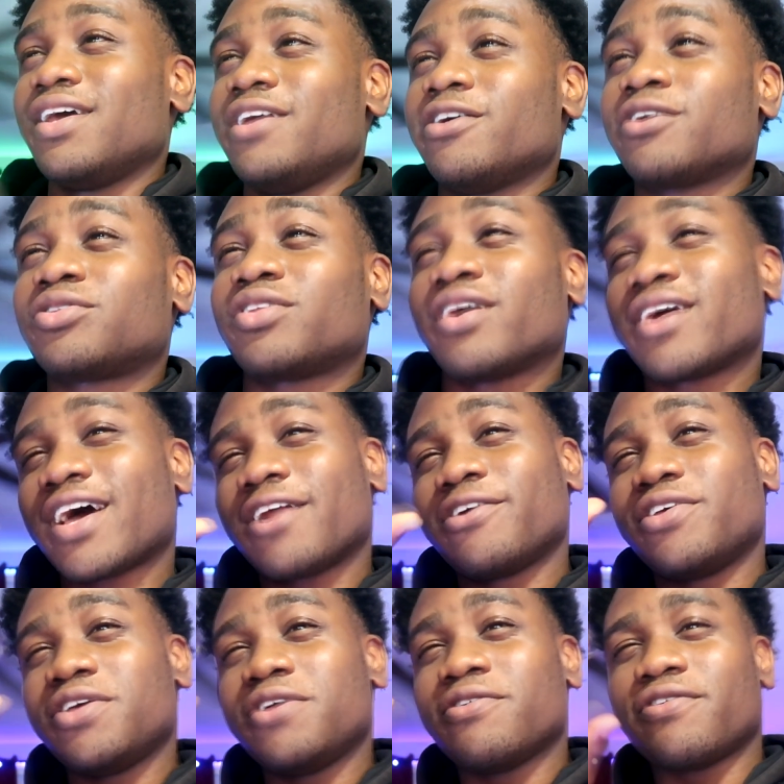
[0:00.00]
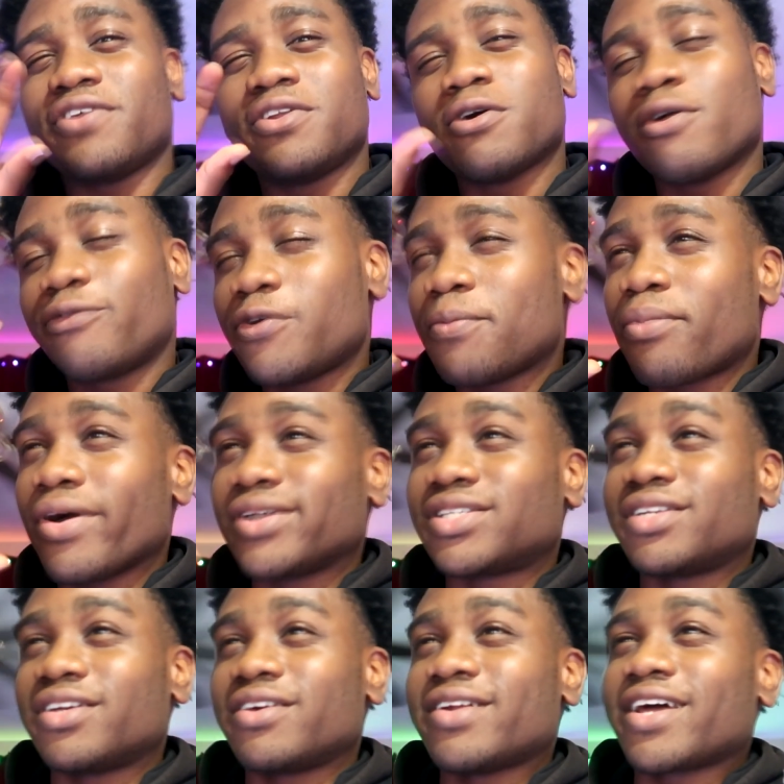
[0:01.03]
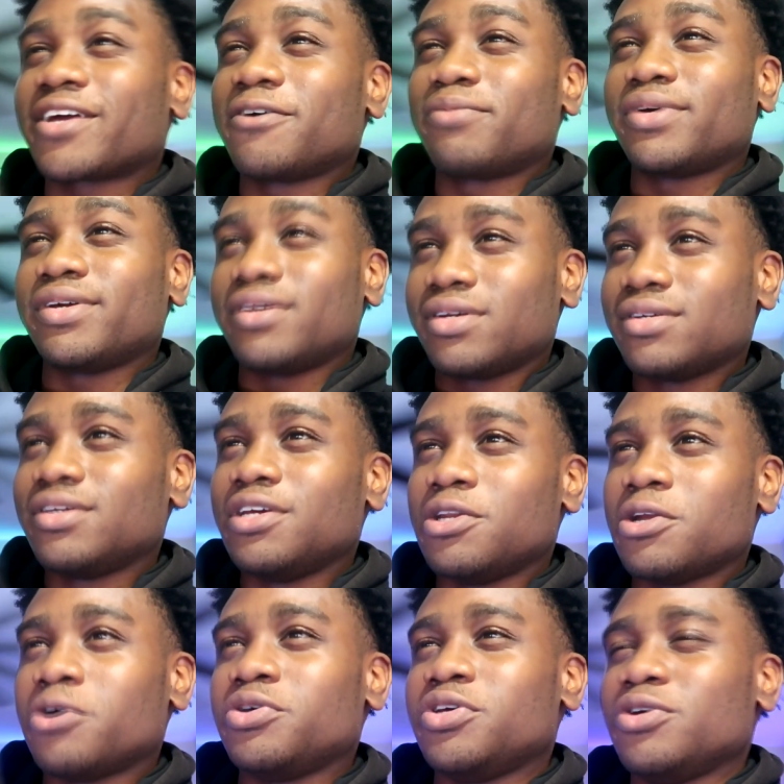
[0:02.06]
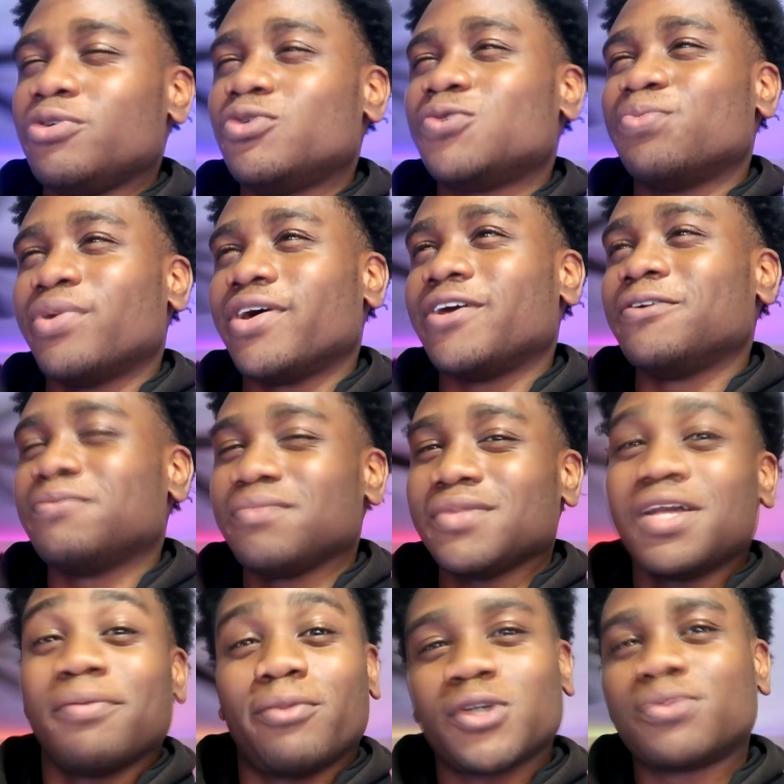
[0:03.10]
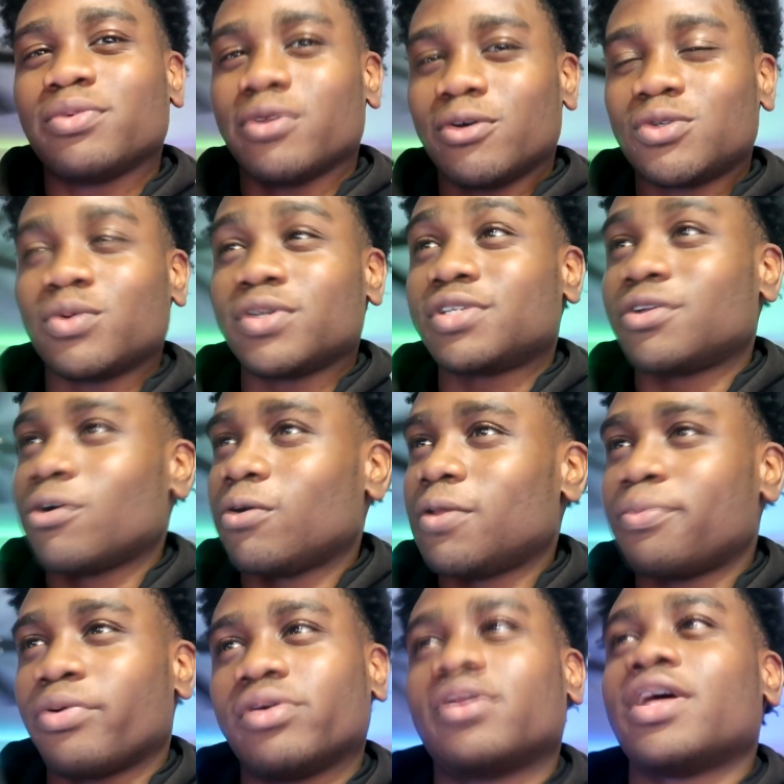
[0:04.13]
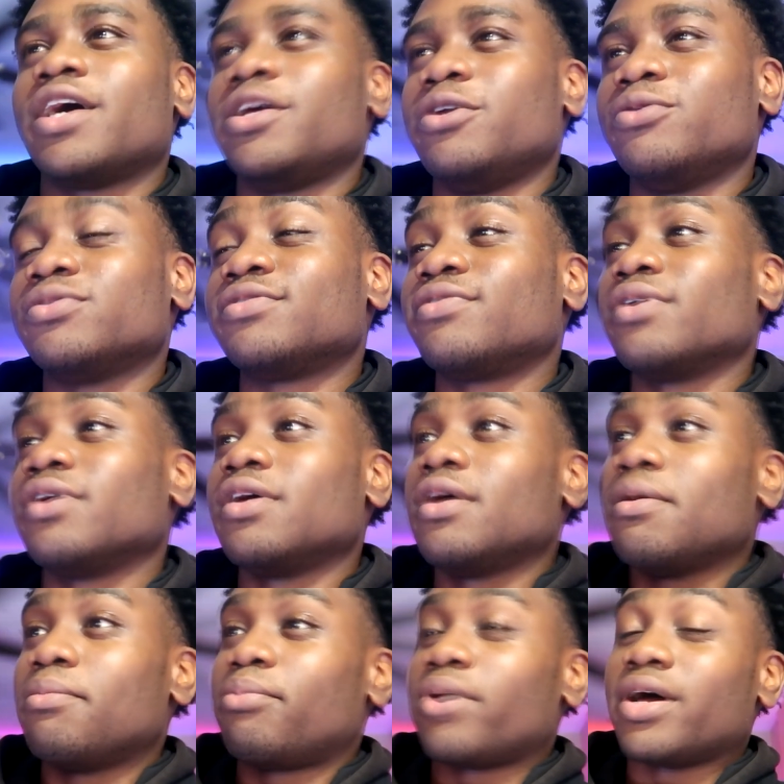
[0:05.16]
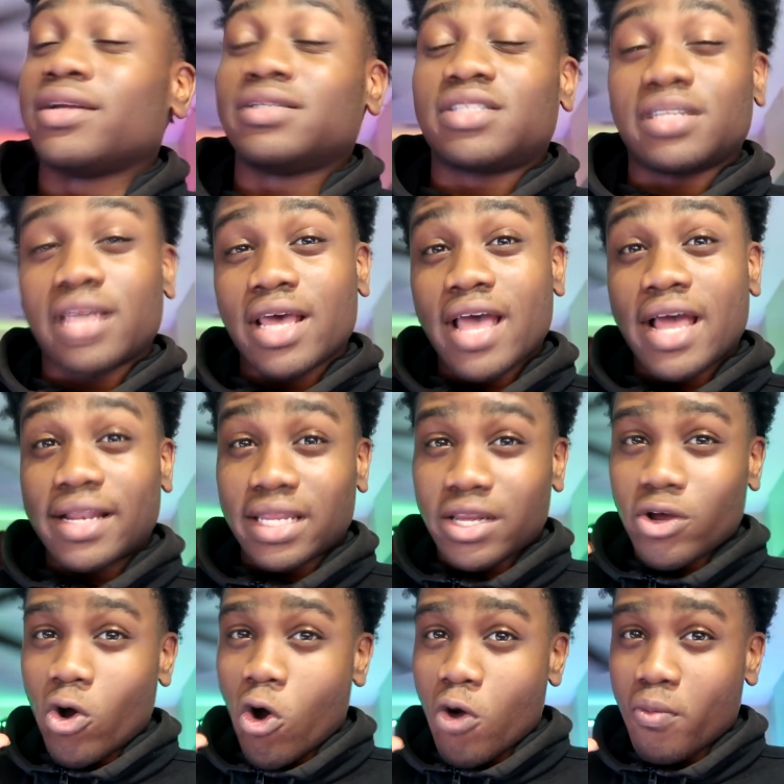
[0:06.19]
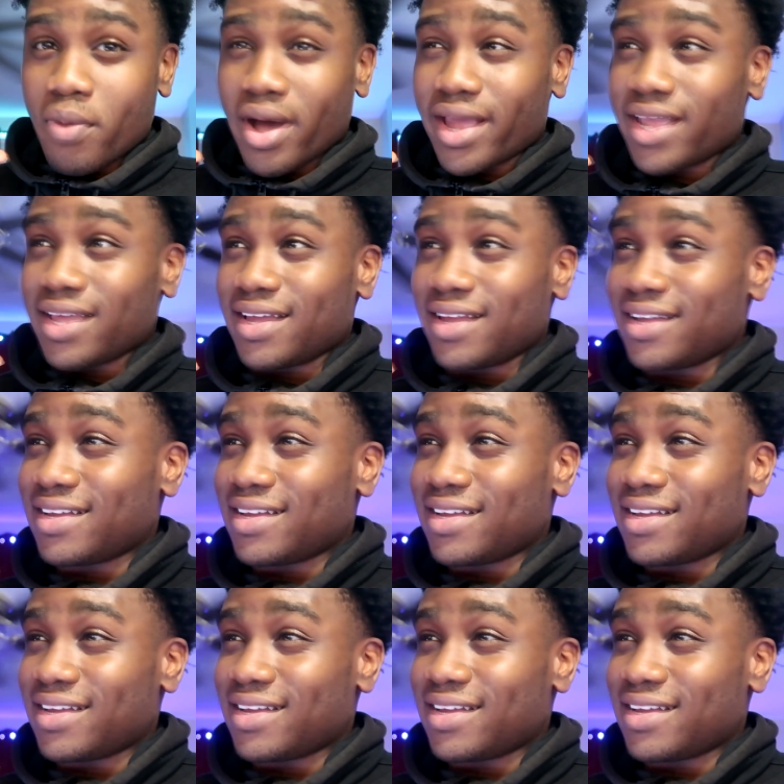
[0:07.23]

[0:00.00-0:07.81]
Young Thug had a you know a few parts in there that could be you know used, but Post Malone was the only part that I used. But today I did it on my